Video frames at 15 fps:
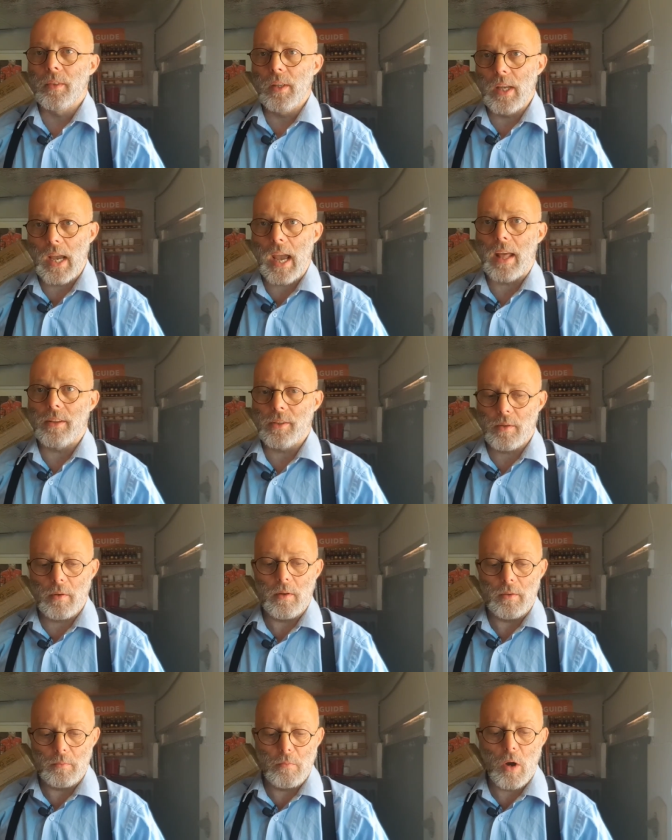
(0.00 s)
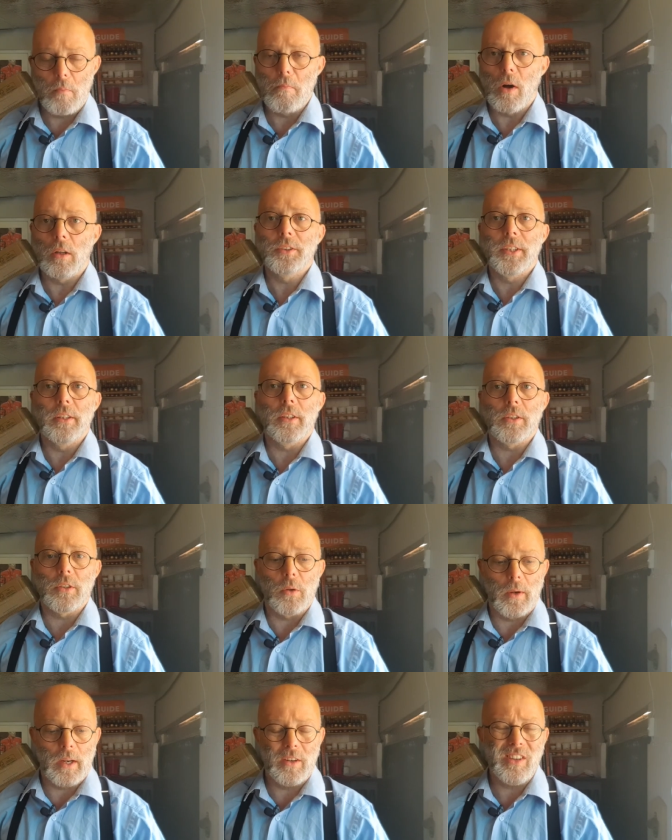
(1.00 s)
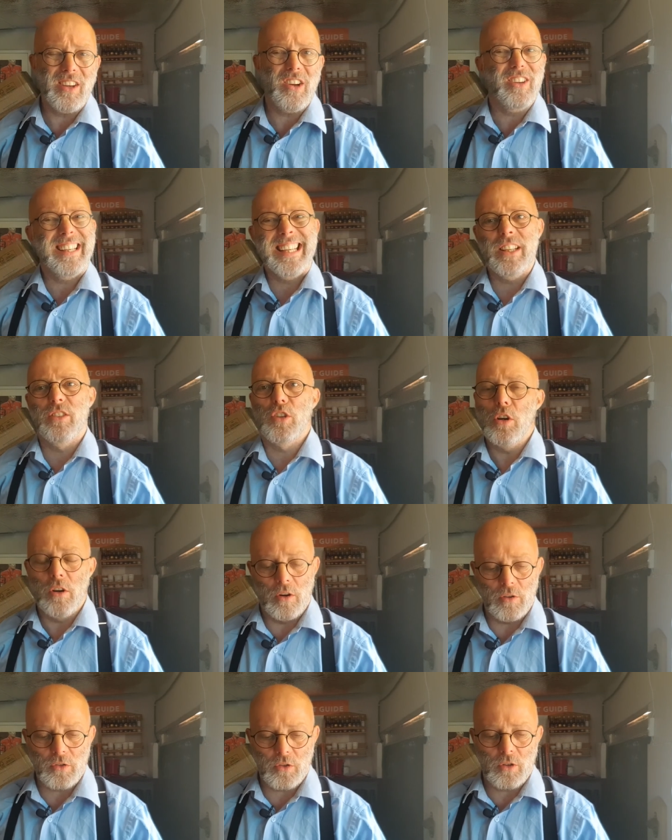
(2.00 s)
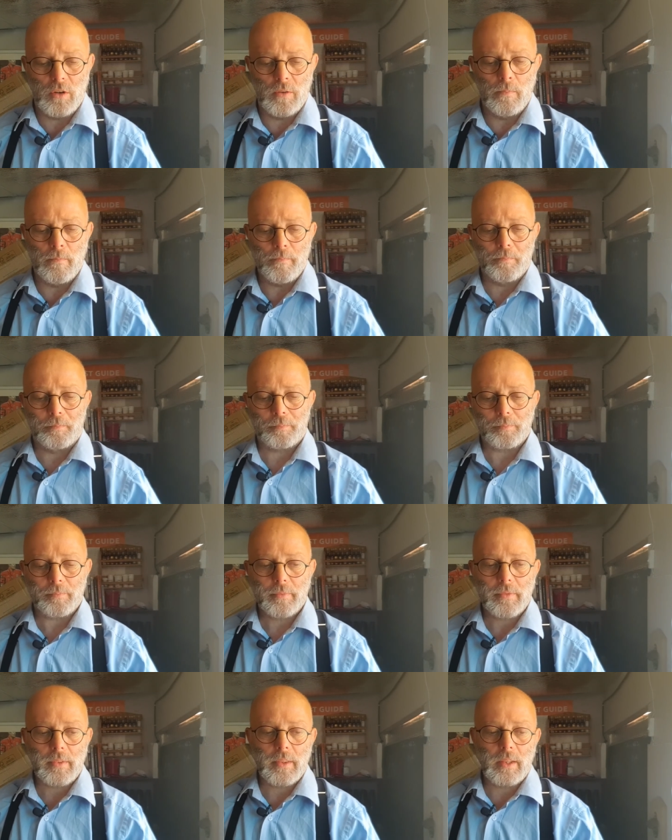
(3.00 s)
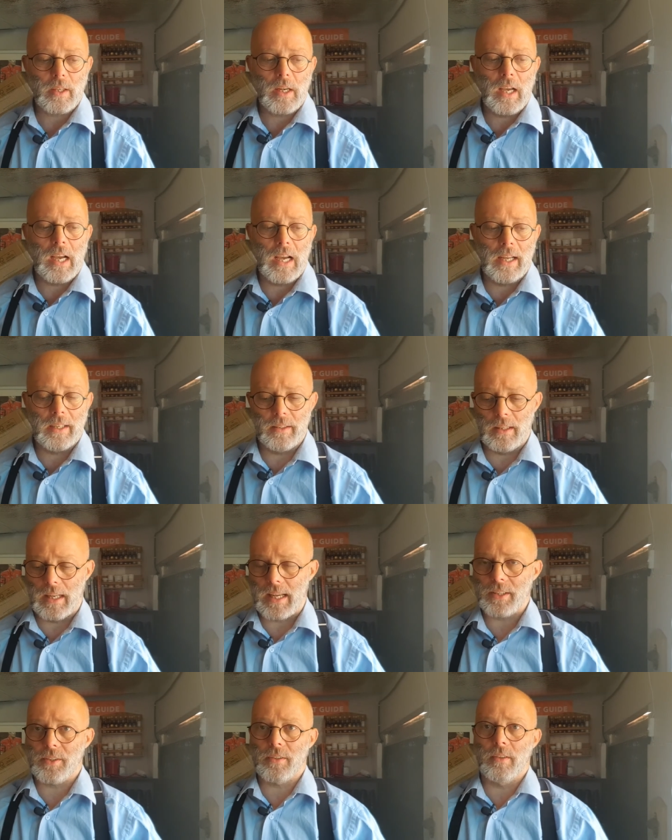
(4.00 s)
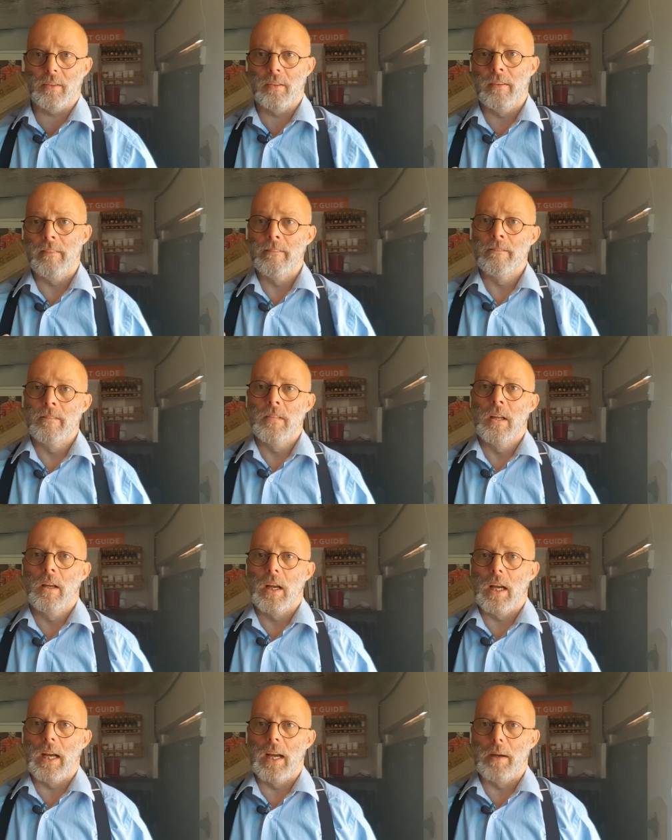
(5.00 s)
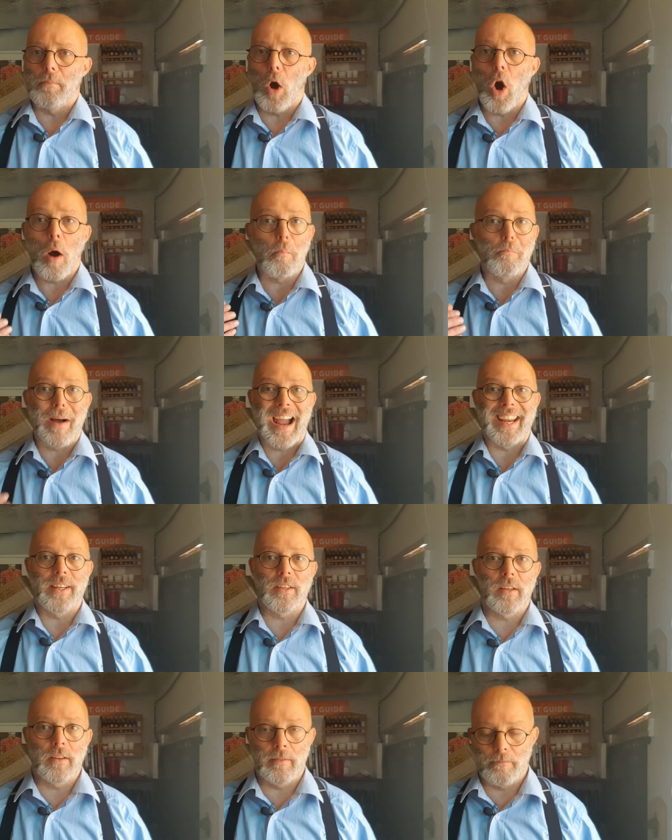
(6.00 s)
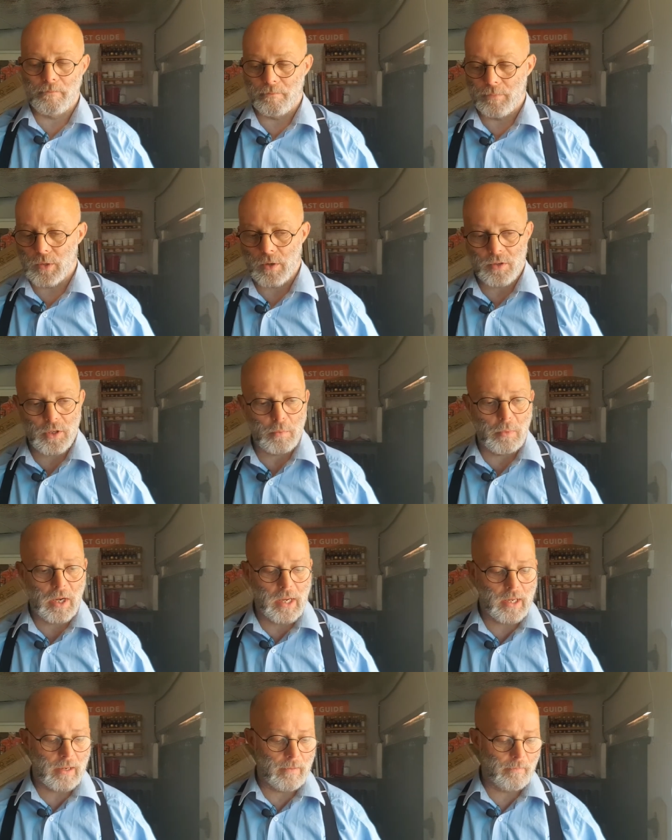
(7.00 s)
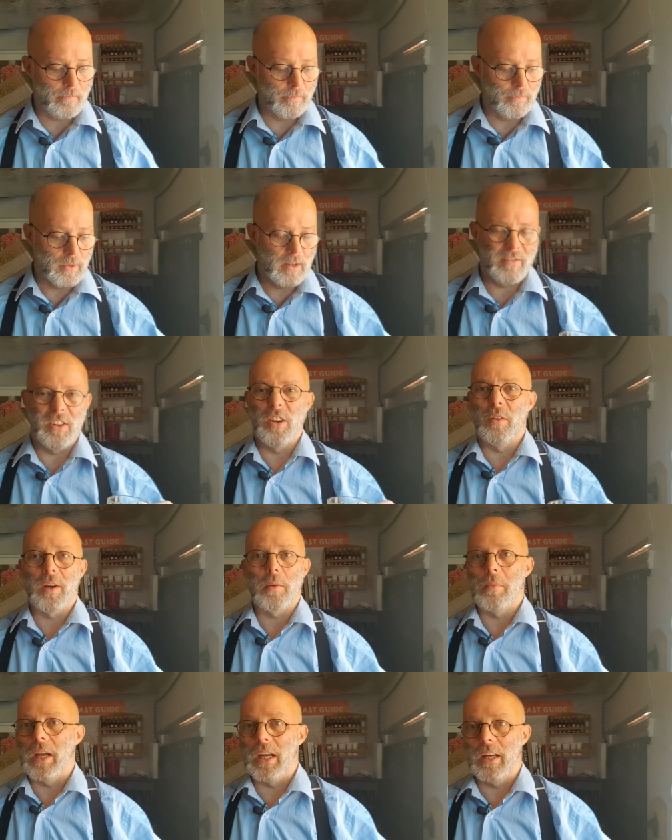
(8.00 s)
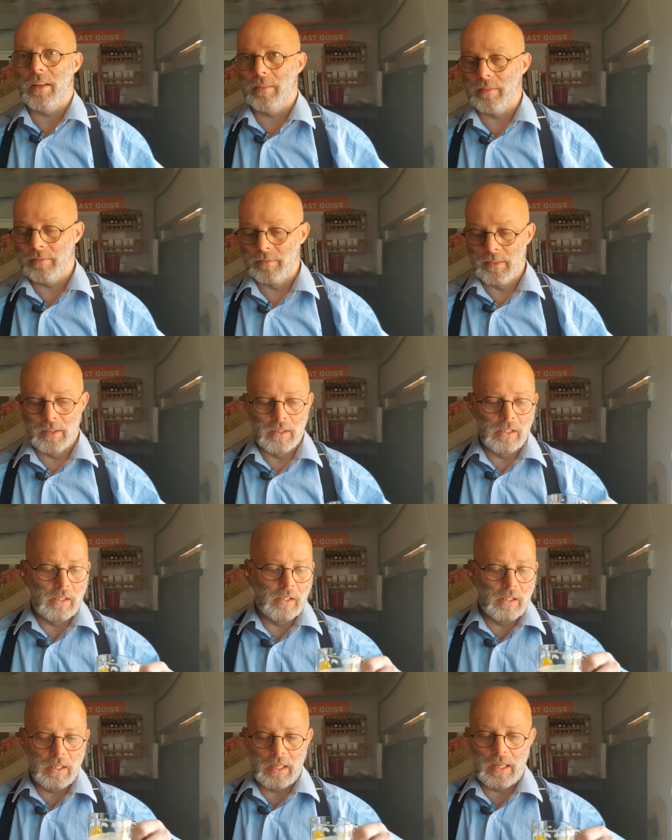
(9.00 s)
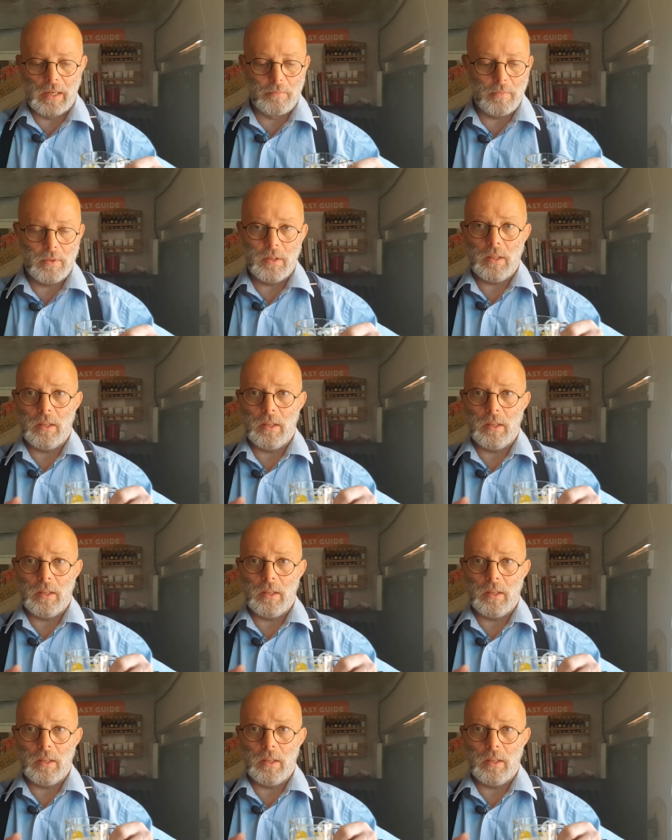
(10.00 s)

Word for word: Yeah, there's a more maltiness to it. Only need touch and less um, hot bite, so to speak, if you know what I mean. Um,